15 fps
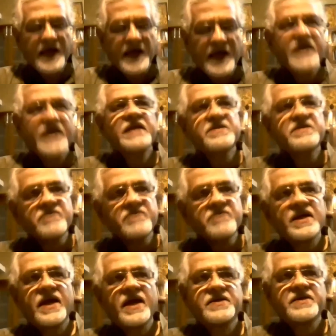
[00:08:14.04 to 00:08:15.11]
is a
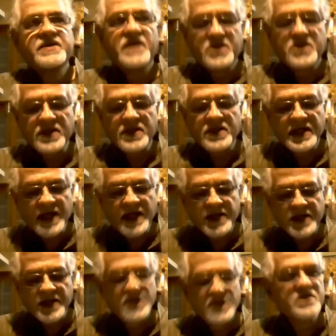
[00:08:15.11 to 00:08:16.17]
realization that
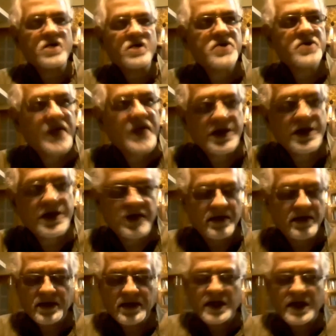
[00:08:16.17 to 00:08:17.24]
culture is not secondary,
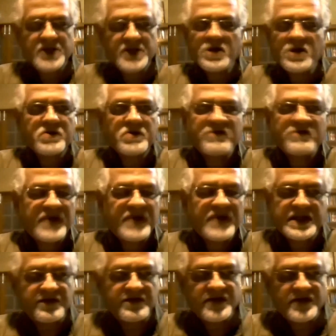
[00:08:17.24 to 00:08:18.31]
is not
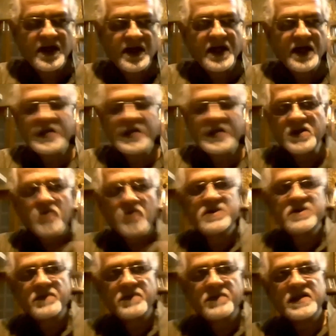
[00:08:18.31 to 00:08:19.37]
reflective, is not
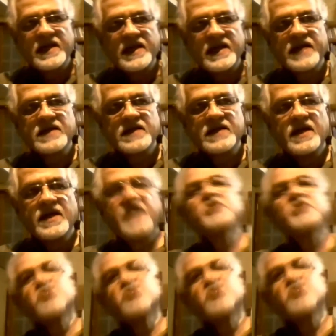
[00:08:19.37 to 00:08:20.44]
something that
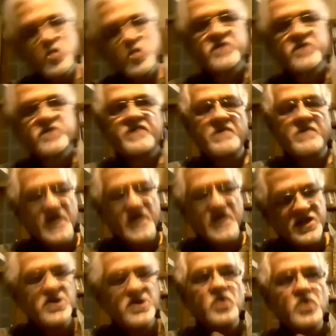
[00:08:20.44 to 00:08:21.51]

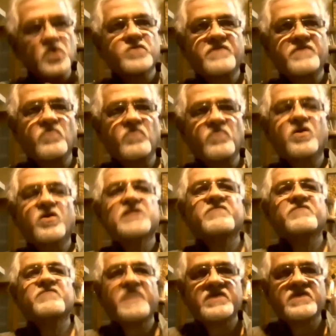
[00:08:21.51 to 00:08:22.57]
continues from what is
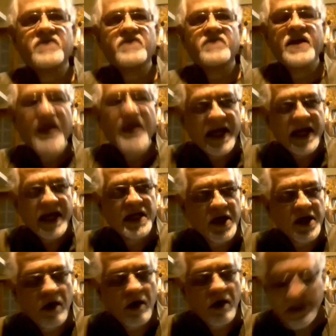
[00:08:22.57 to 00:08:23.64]
effectively an
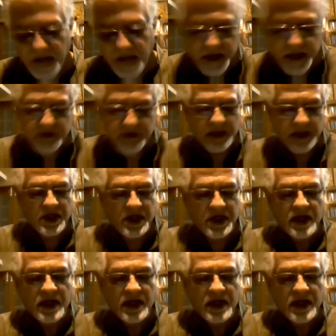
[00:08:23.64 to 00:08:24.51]
economic base structure,